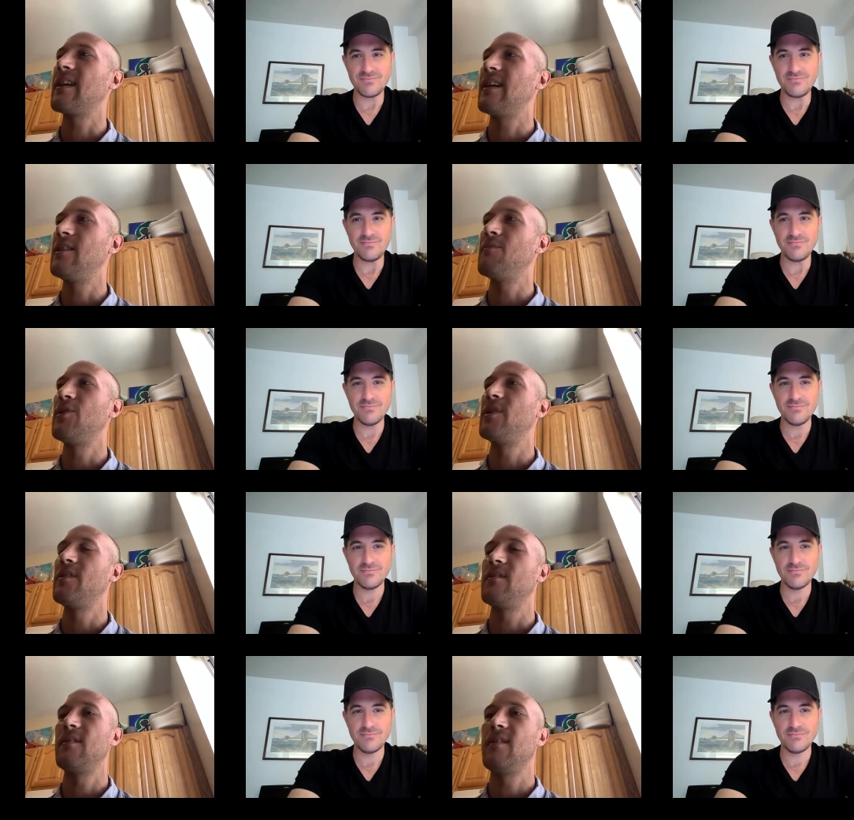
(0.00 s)
Speaker 1: it in the moment,
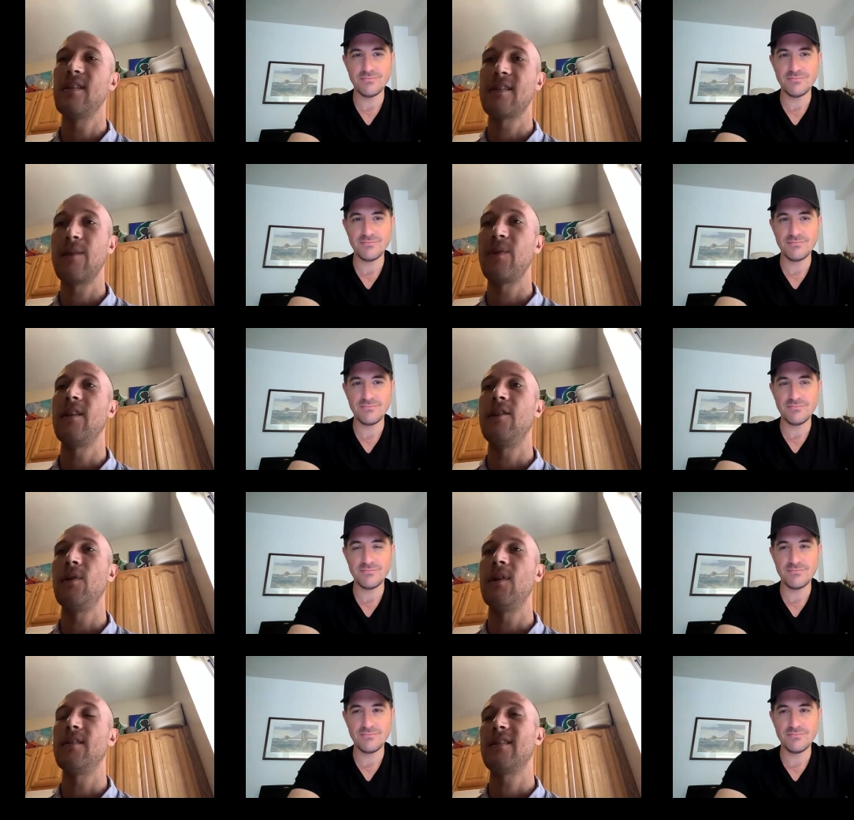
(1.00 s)
in the same way that you
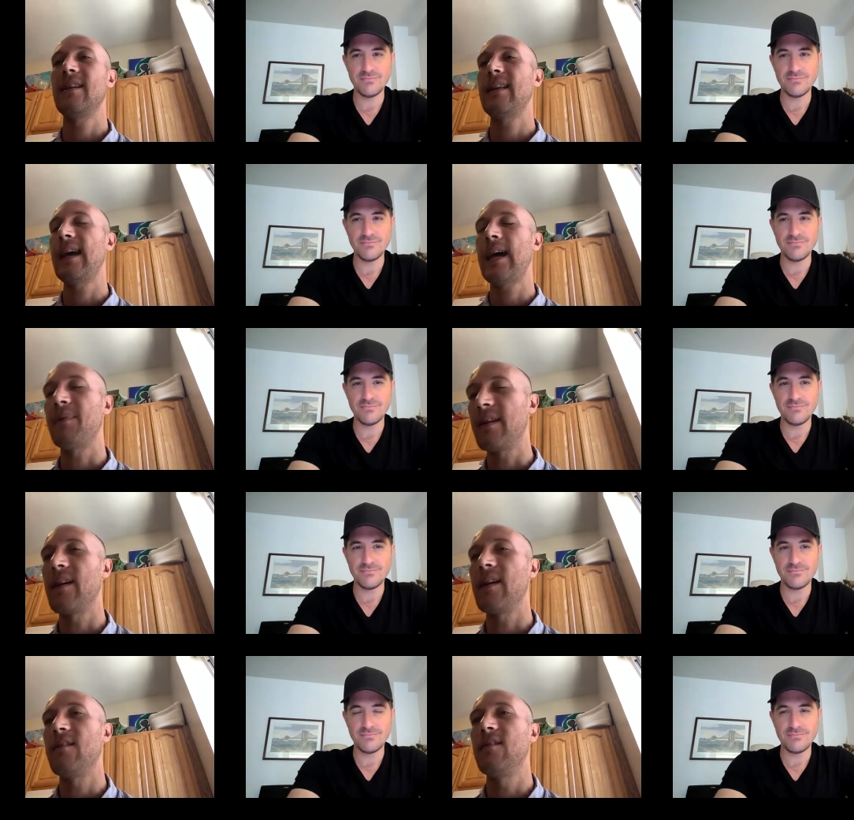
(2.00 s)
are, and to see that happening
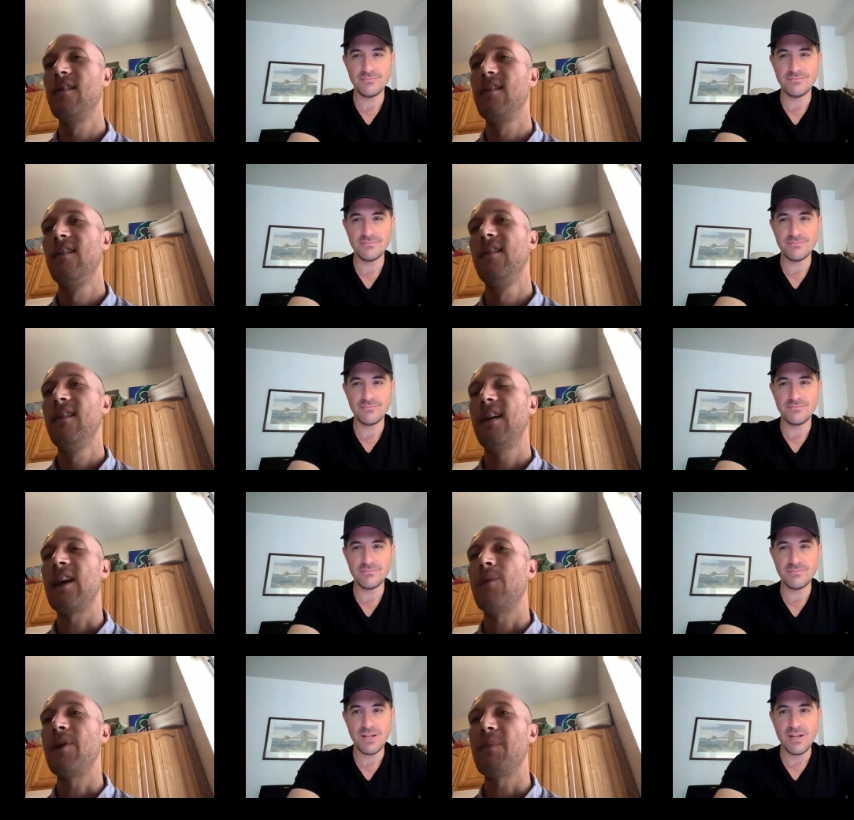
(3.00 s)
again and
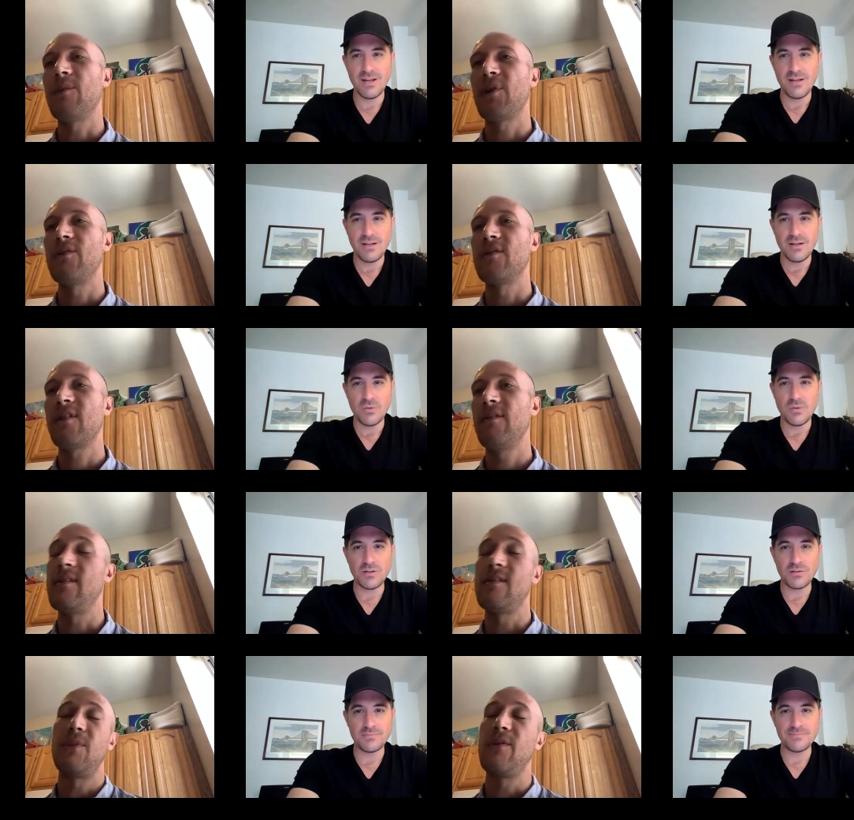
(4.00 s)
coming back post COVID well,
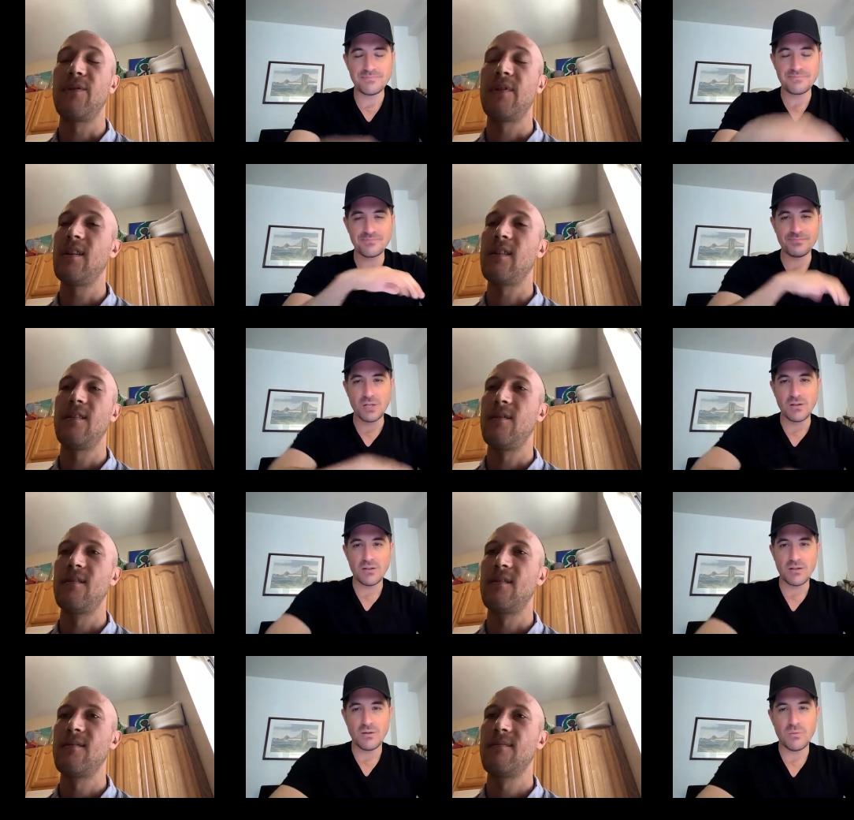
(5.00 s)
is a beautiful thing.
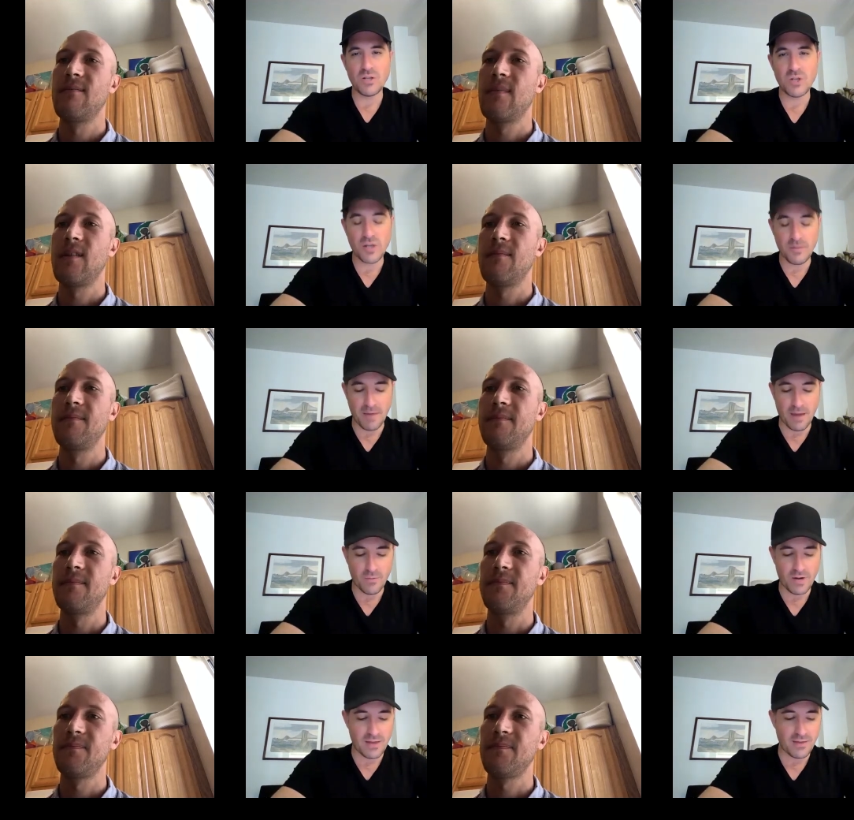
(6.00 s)
Speaker 2: Well, look at Matt.
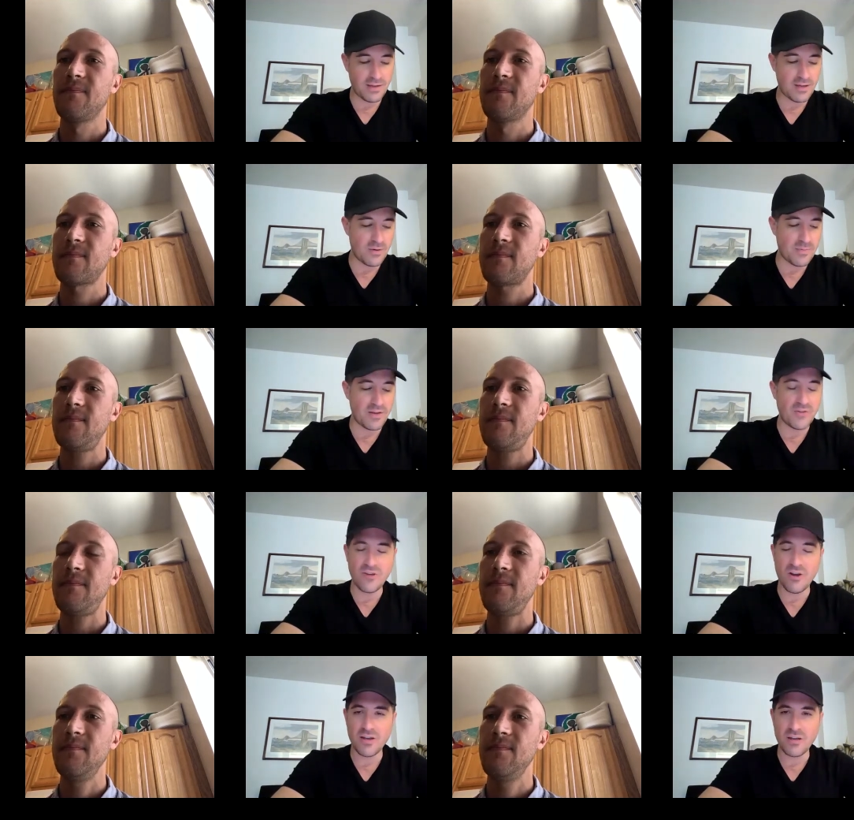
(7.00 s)
When I hear about you
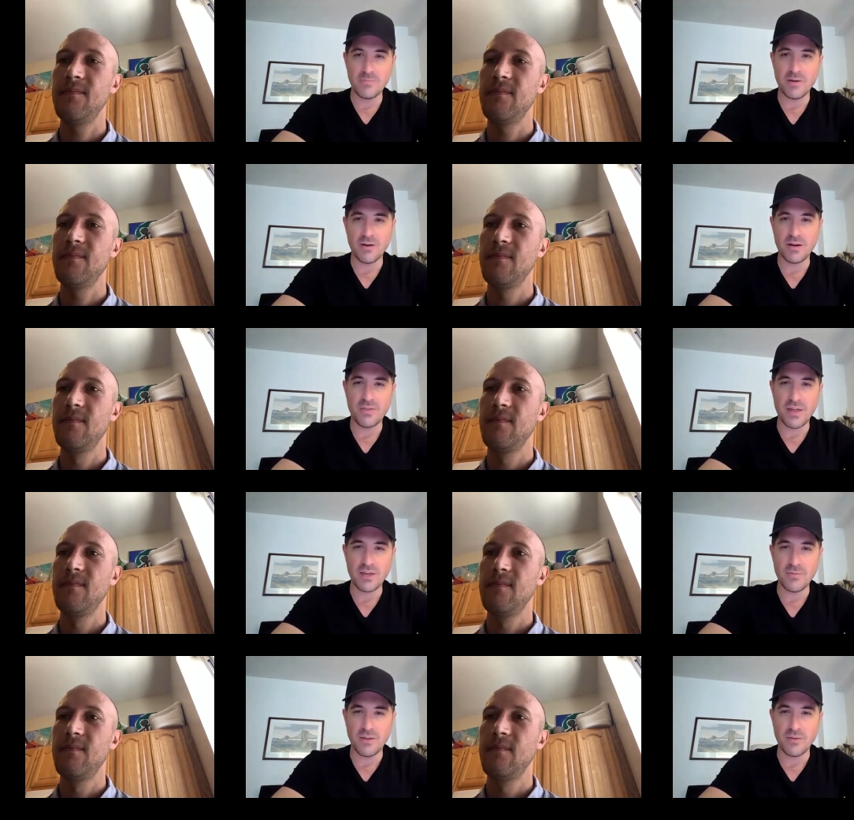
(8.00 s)
talking about, and thank
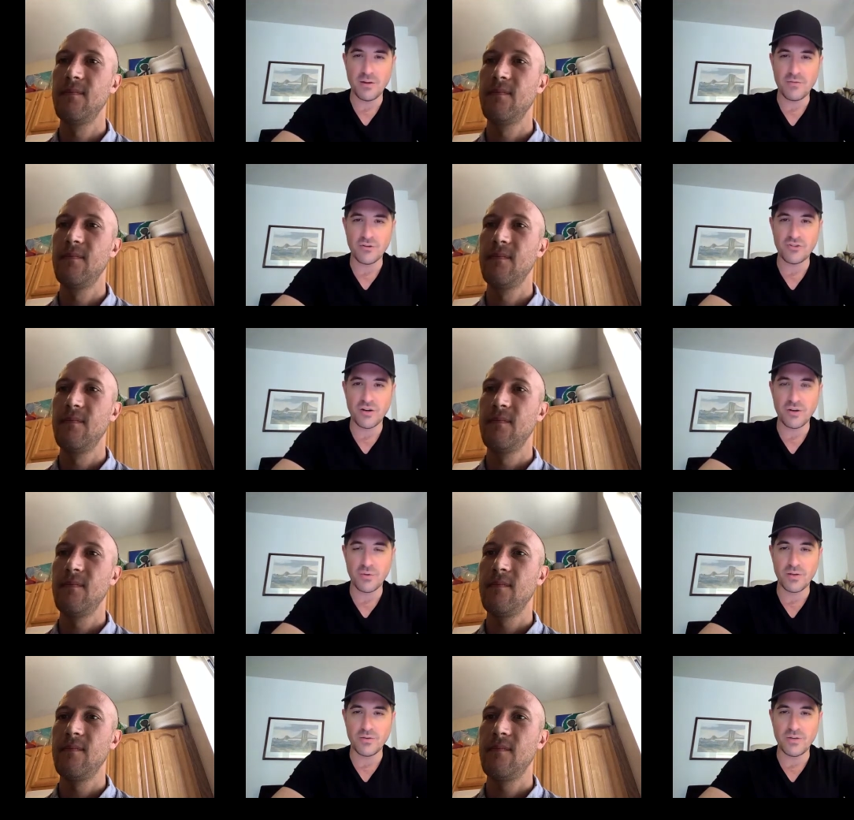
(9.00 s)
you by the way for sharing
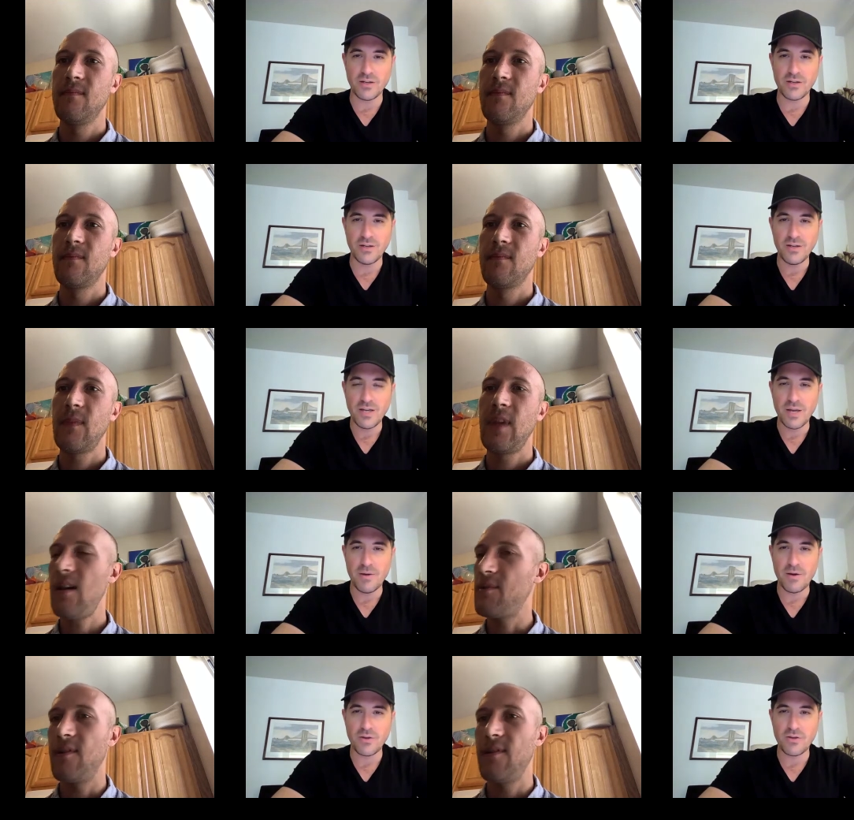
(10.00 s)
what you did
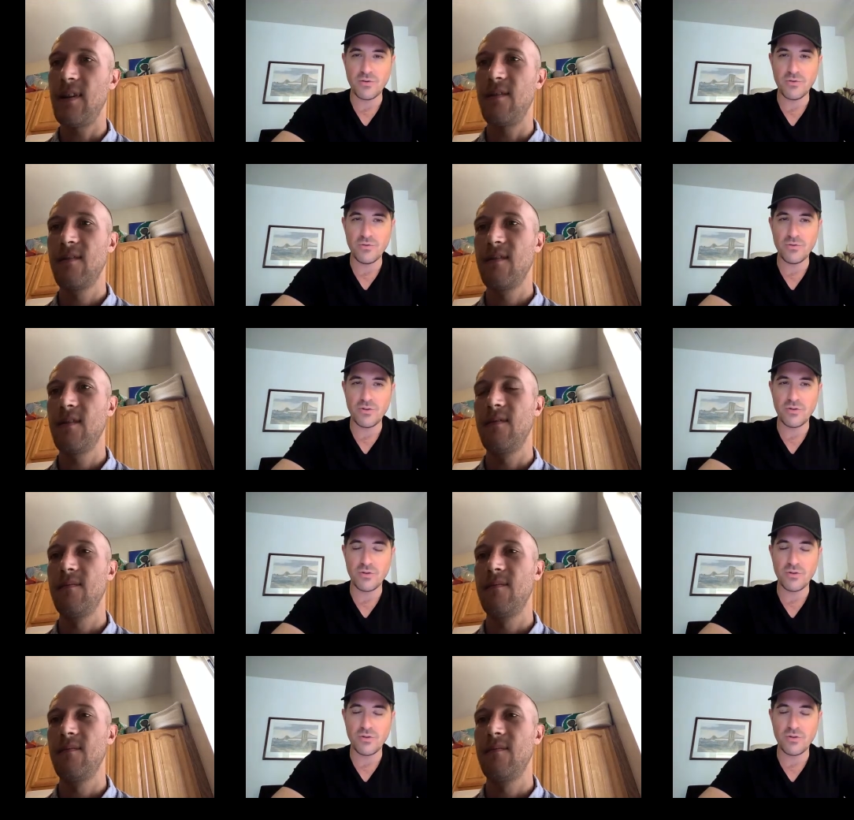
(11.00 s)
about yes. you, you,